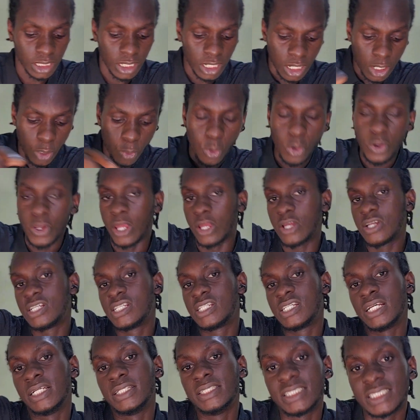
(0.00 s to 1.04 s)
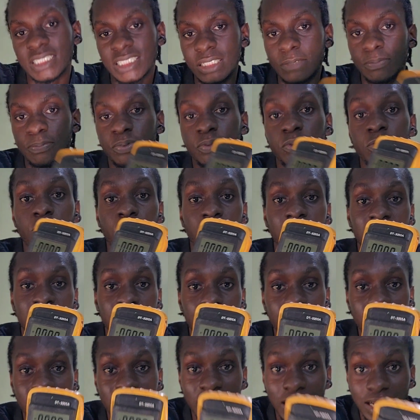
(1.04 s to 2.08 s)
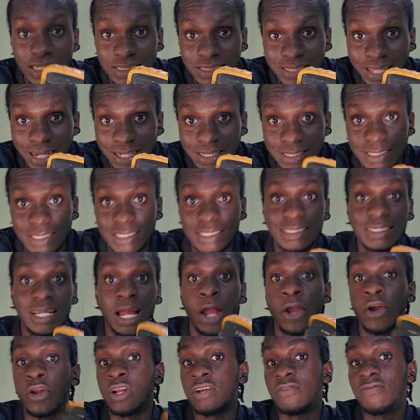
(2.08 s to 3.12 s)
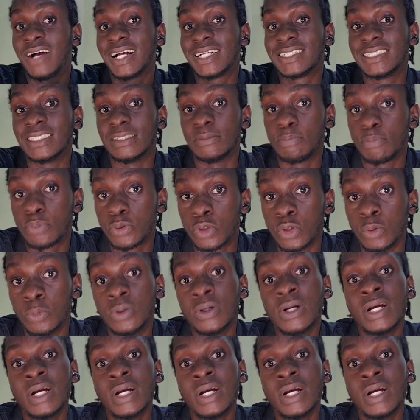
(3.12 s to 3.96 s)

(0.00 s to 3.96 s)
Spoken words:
when you're using cheap multimeters like this and you reverse the probe,